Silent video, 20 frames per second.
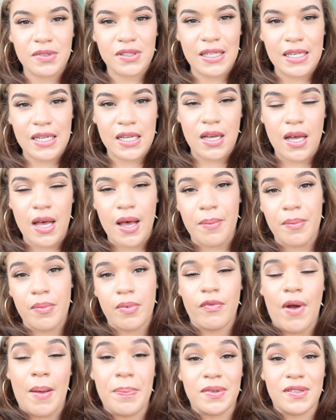just gonna
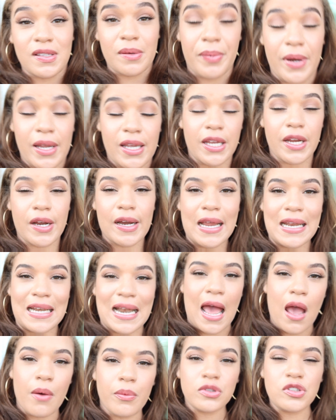wrap this up right here, and
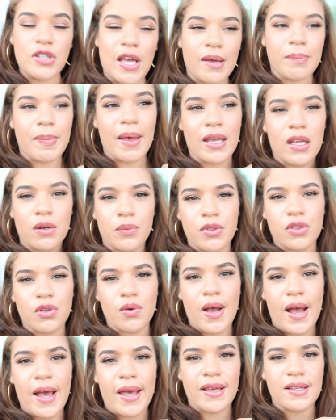I will check back in with you
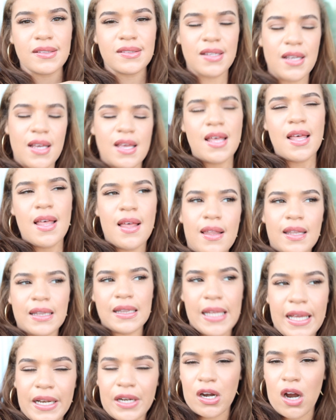guys
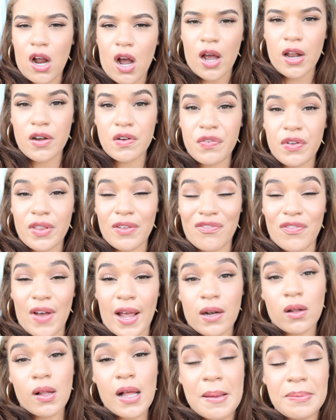later on for the
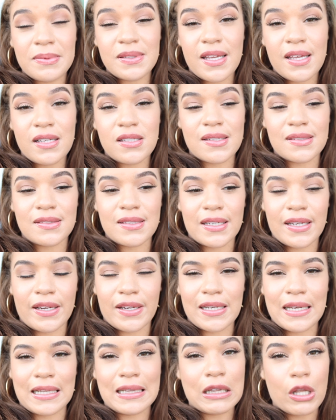final update just
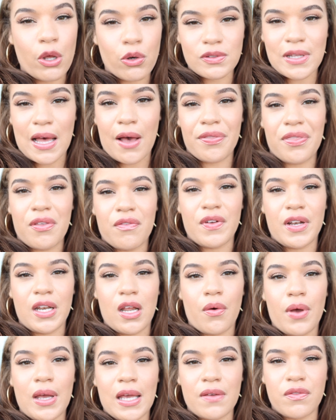to close out the
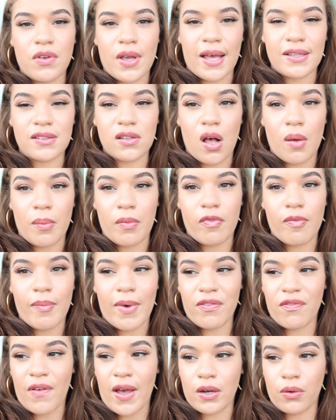video and give you guys all
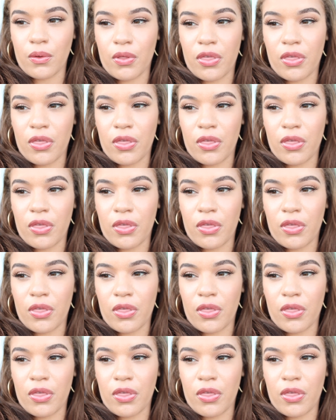my final